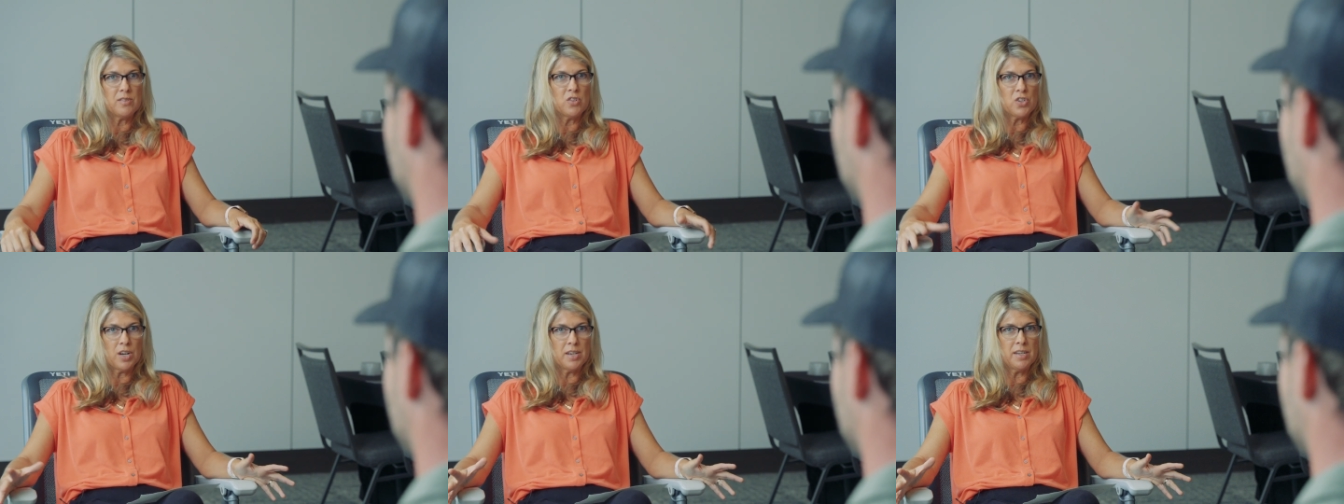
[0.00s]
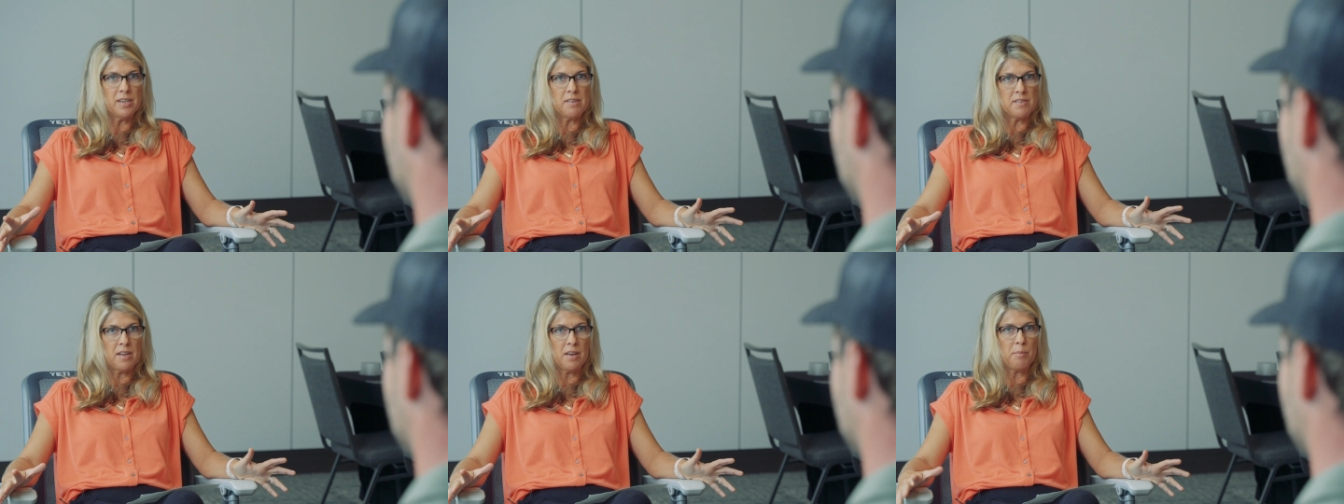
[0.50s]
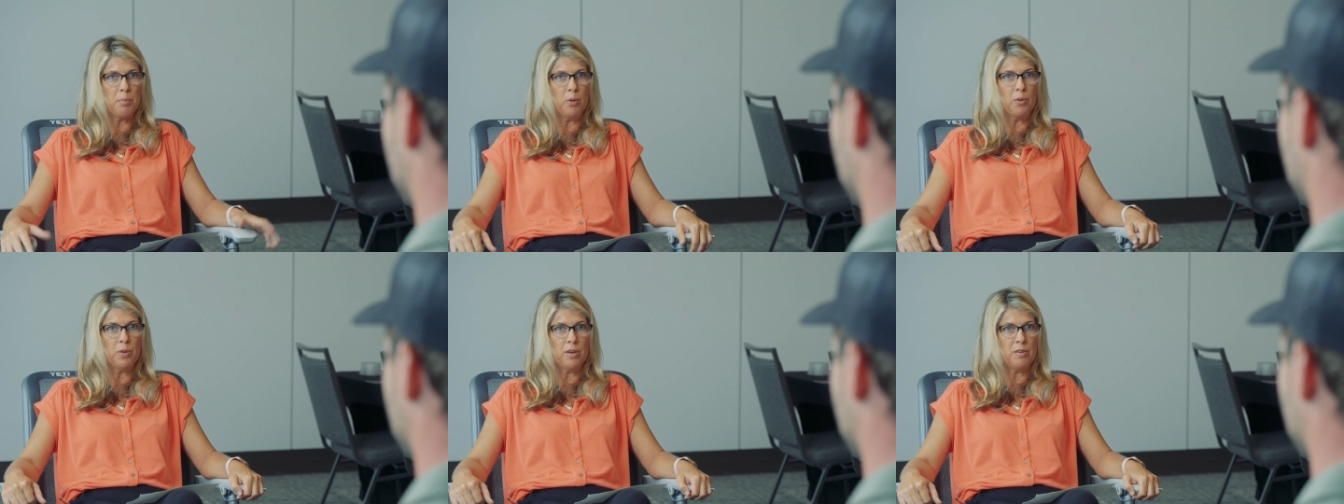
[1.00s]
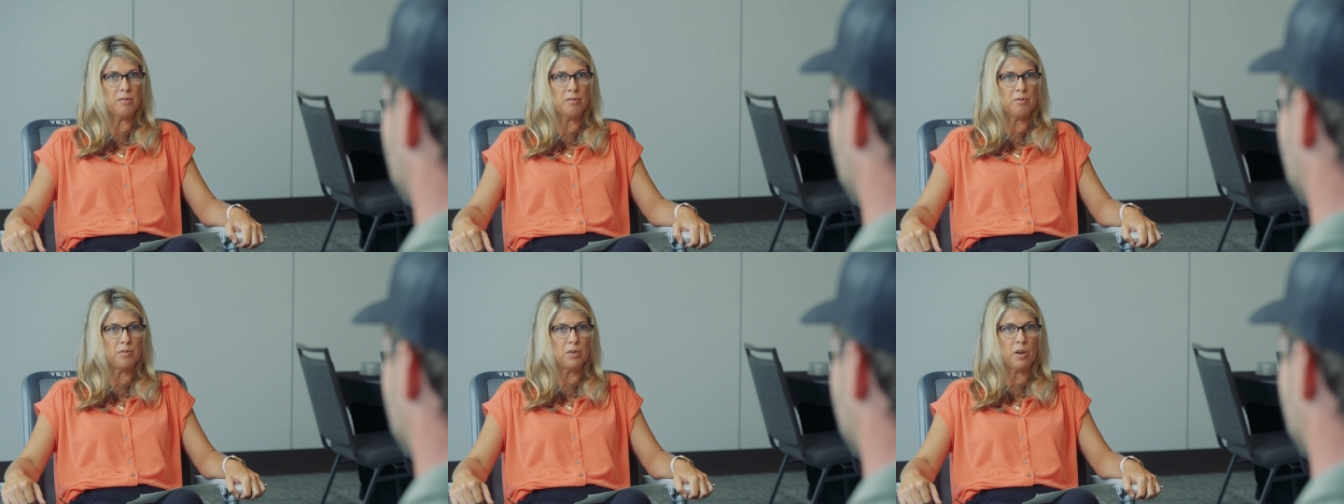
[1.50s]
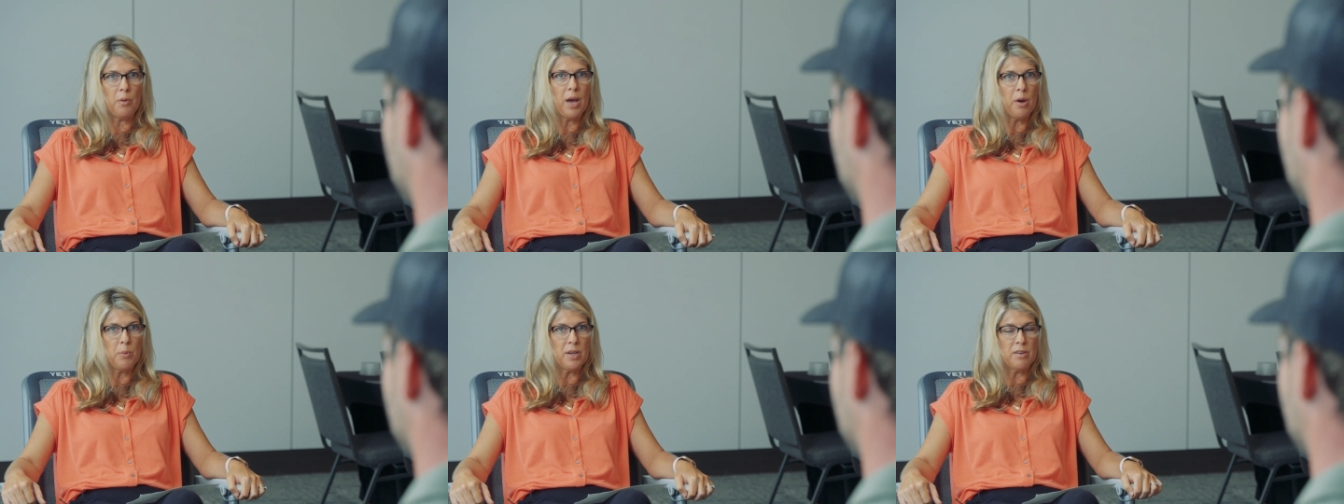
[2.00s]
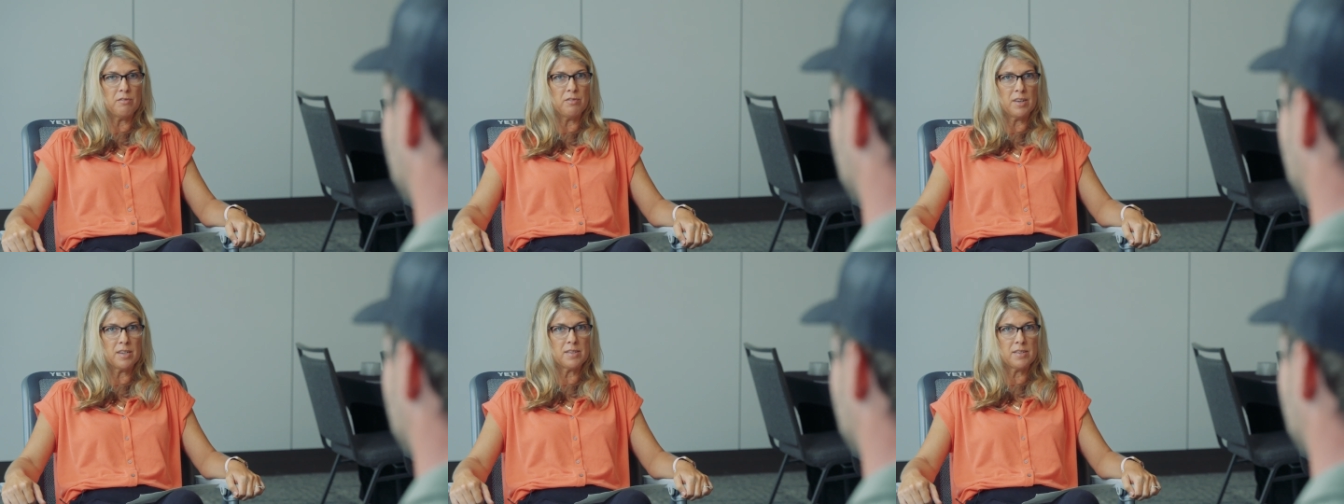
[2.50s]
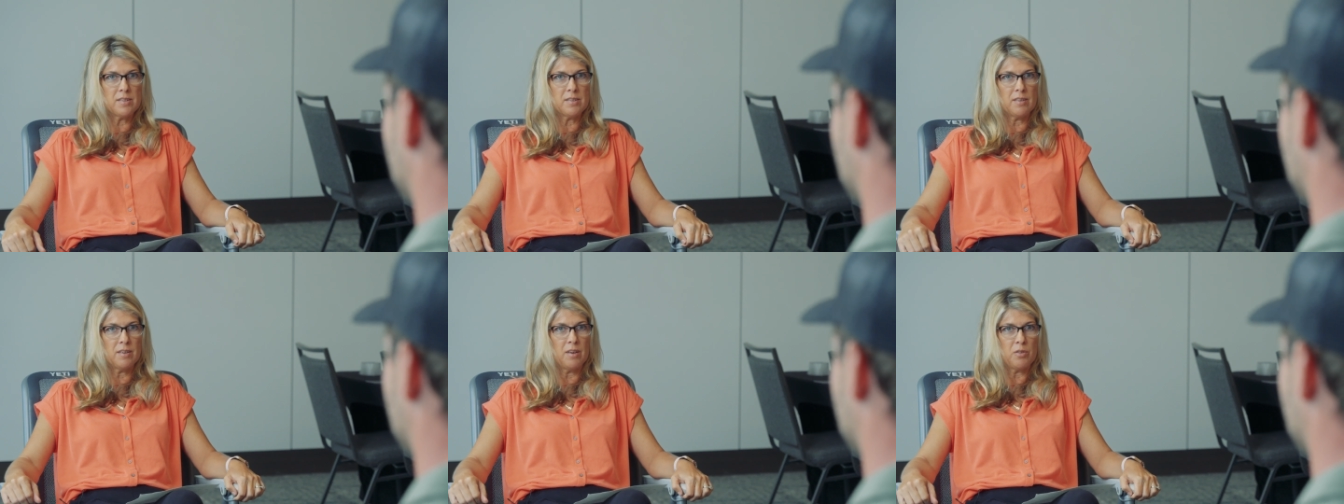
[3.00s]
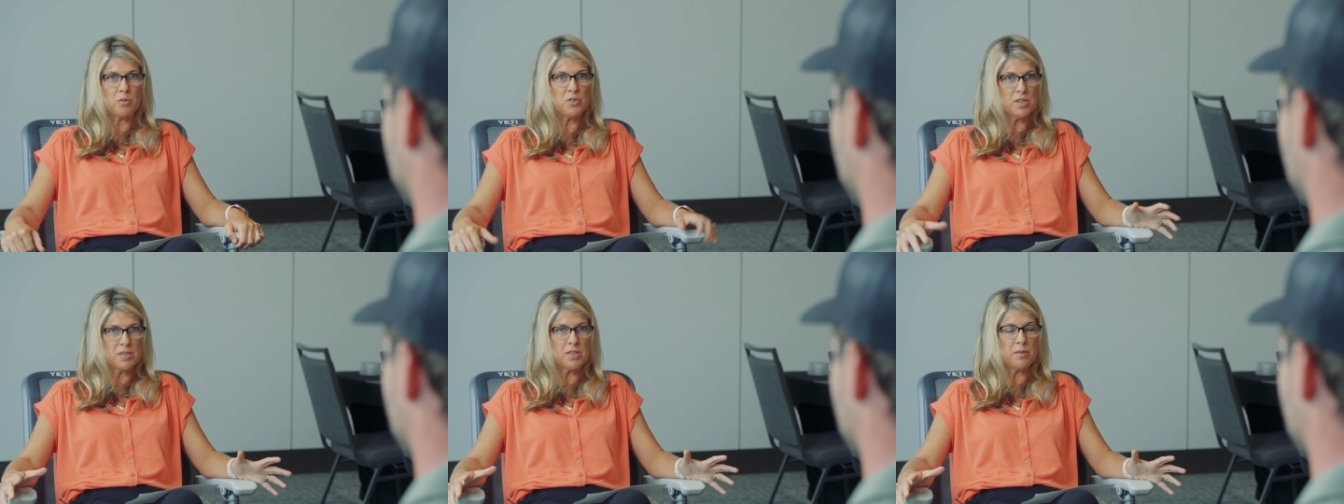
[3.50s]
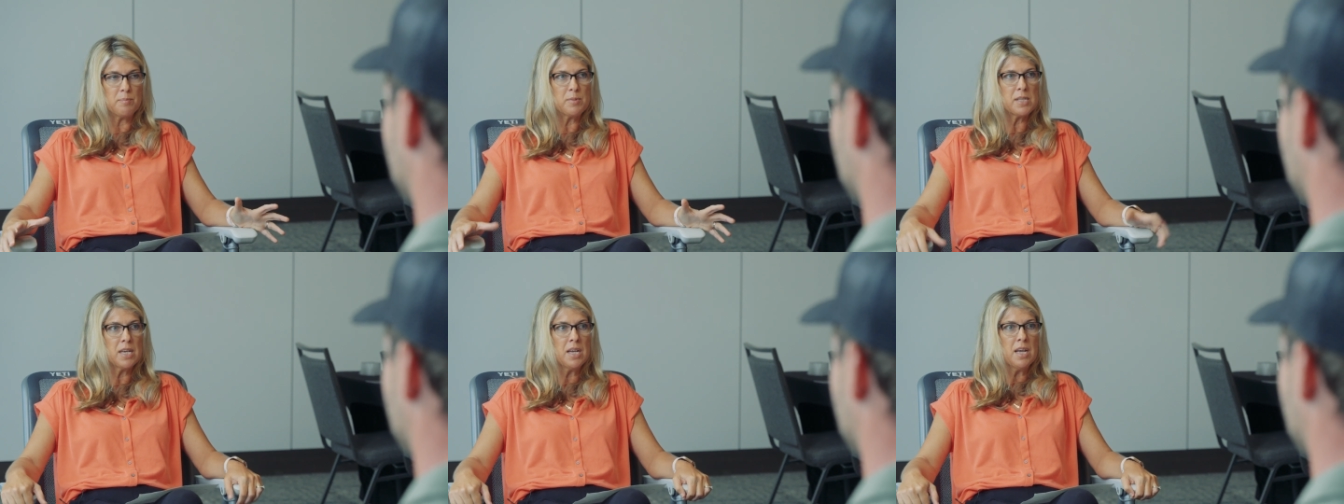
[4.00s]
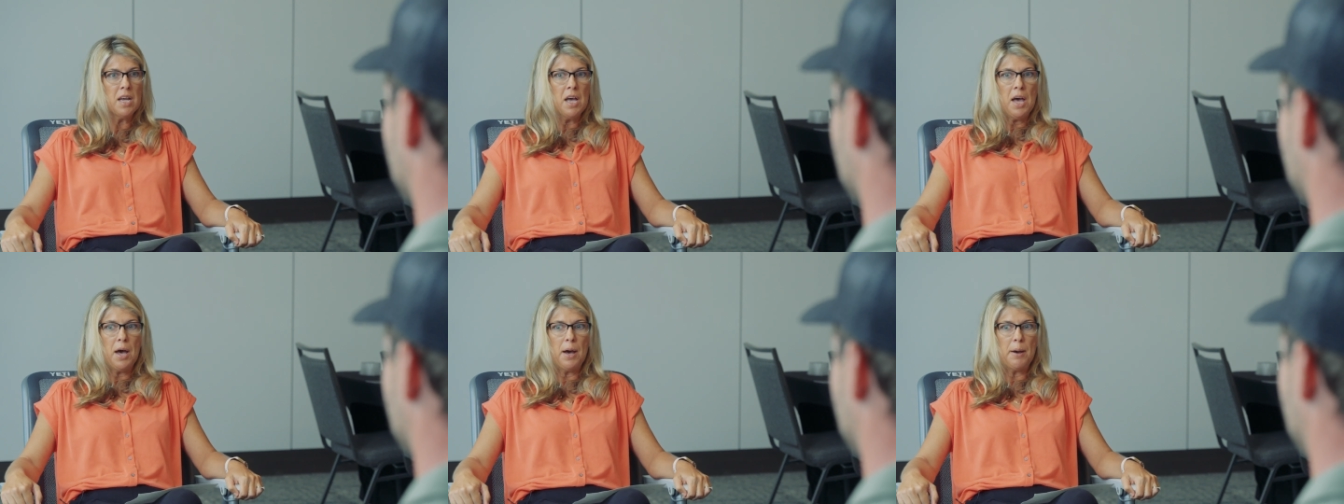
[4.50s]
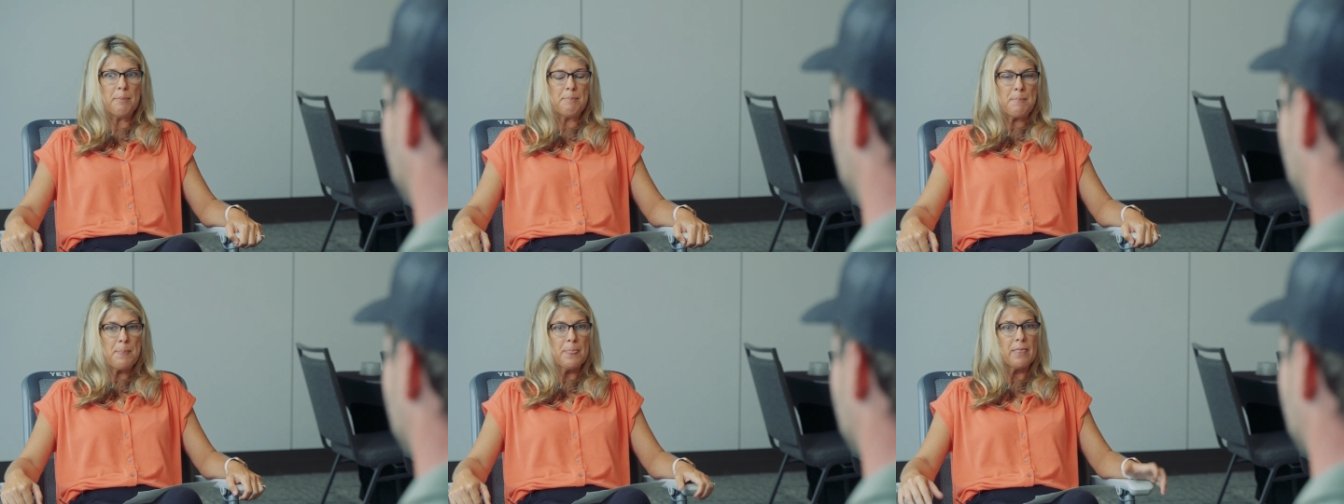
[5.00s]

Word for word: shining example of you know how we can fix other systems. Um,